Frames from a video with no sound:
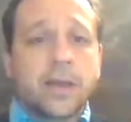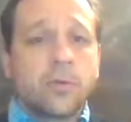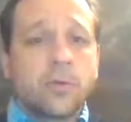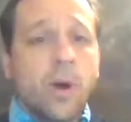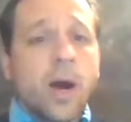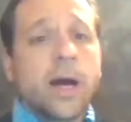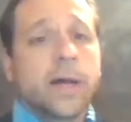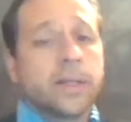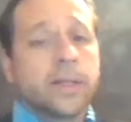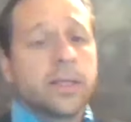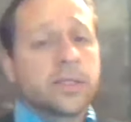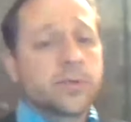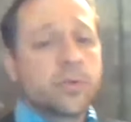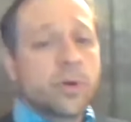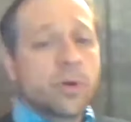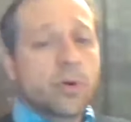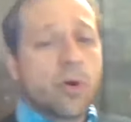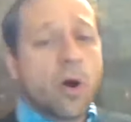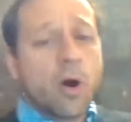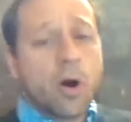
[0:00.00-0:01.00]
one, is
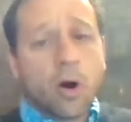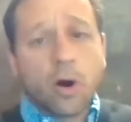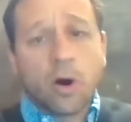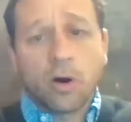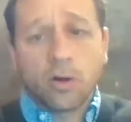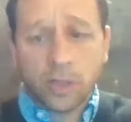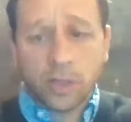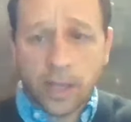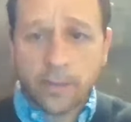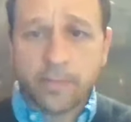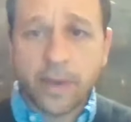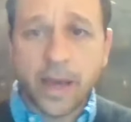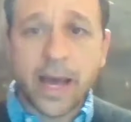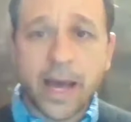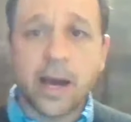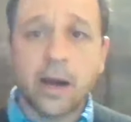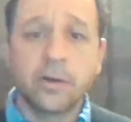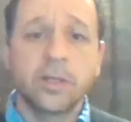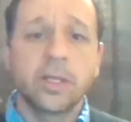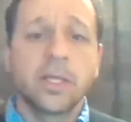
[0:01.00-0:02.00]
we were all
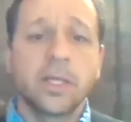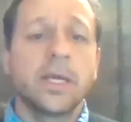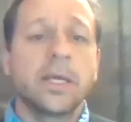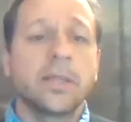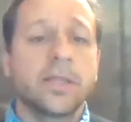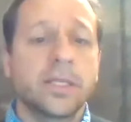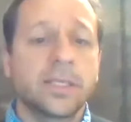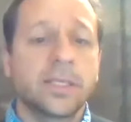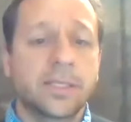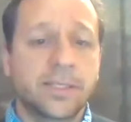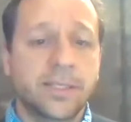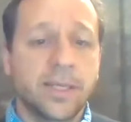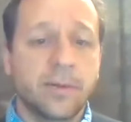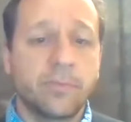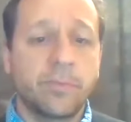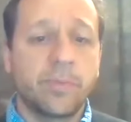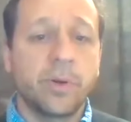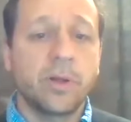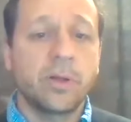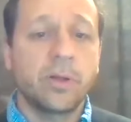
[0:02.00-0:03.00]
about the
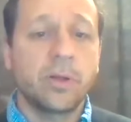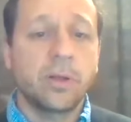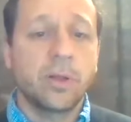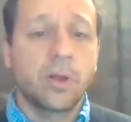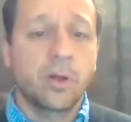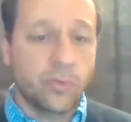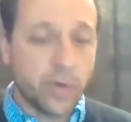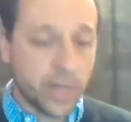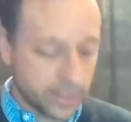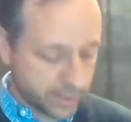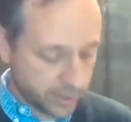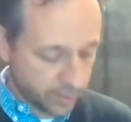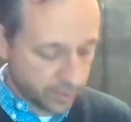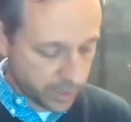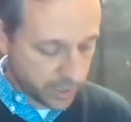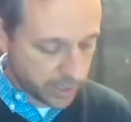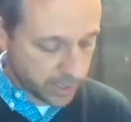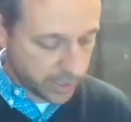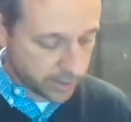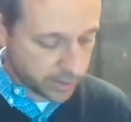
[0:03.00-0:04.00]
simple
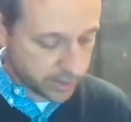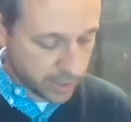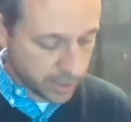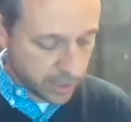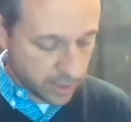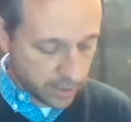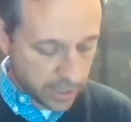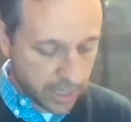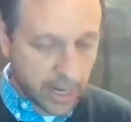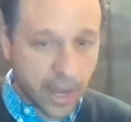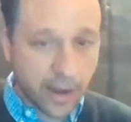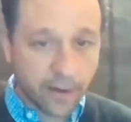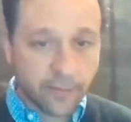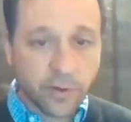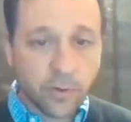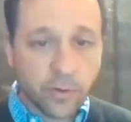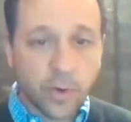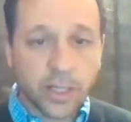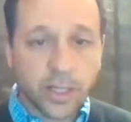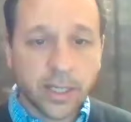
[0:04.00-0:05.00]
recipes that
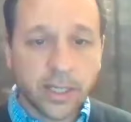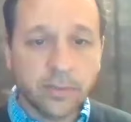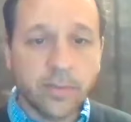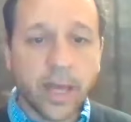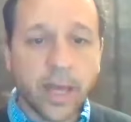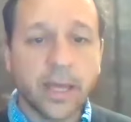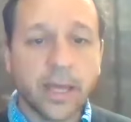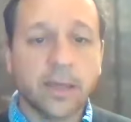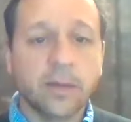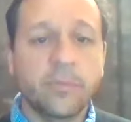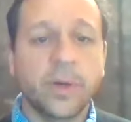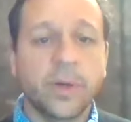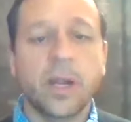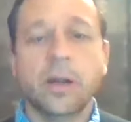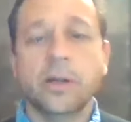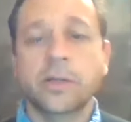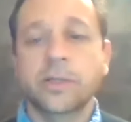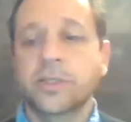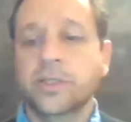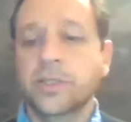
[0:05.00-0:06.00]
everyone can make but
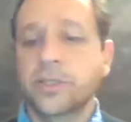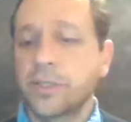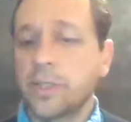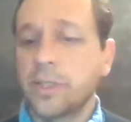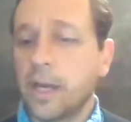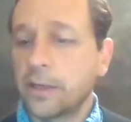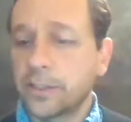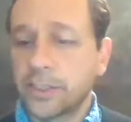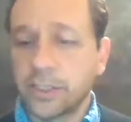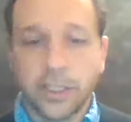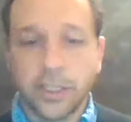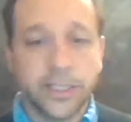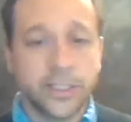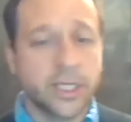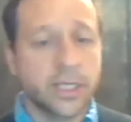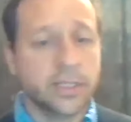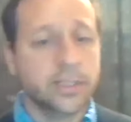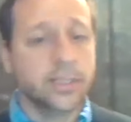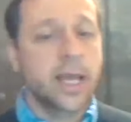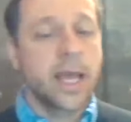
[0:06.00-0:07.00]
are
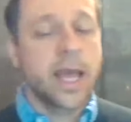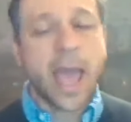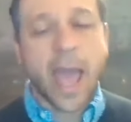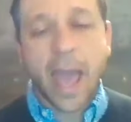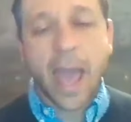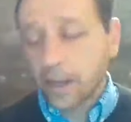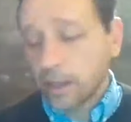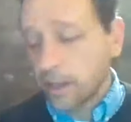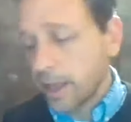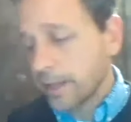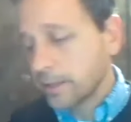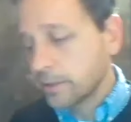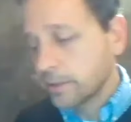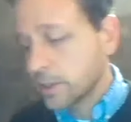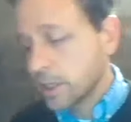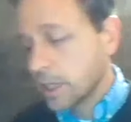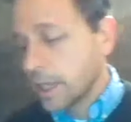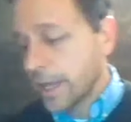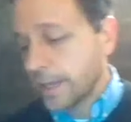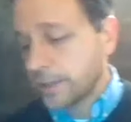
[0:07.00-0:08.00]
delicious. And
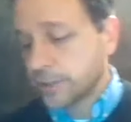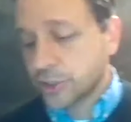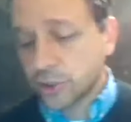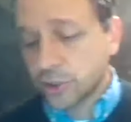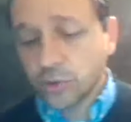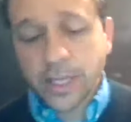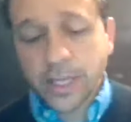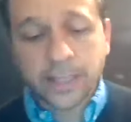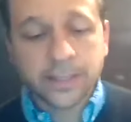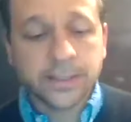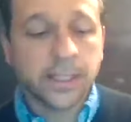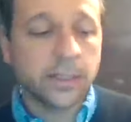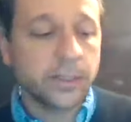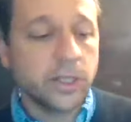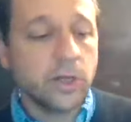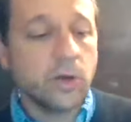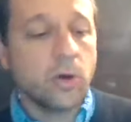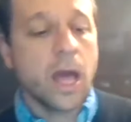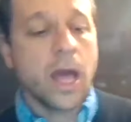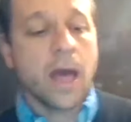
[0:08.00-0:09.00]
truly, I tell
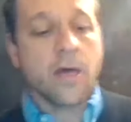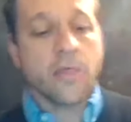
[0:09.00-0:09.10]
you,